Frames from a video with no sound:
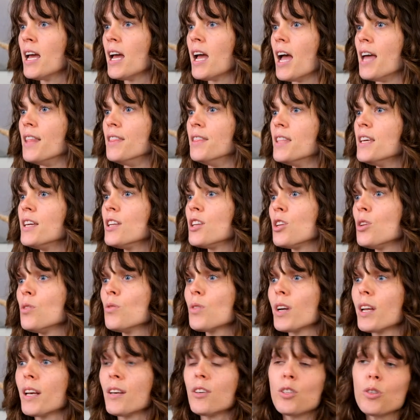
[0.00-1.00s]
and then you
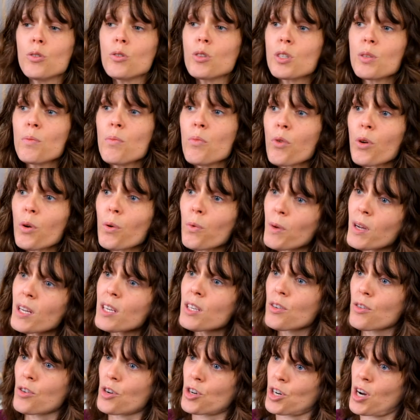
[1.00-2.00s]
can do some more
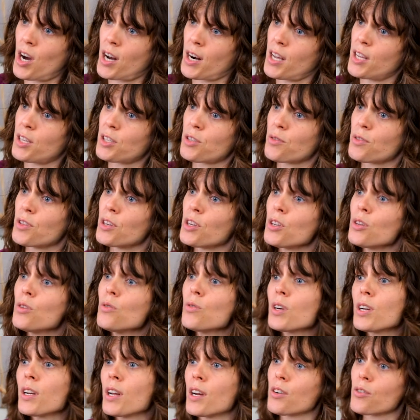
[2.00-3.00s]
research on it so that you
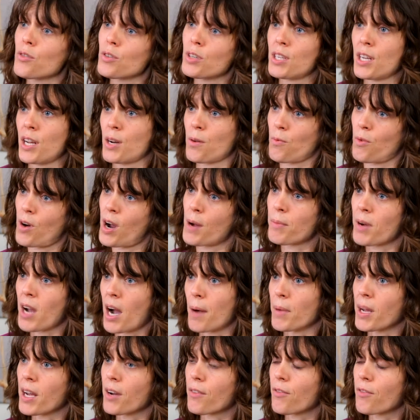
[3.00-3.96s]
can understand where I'm coming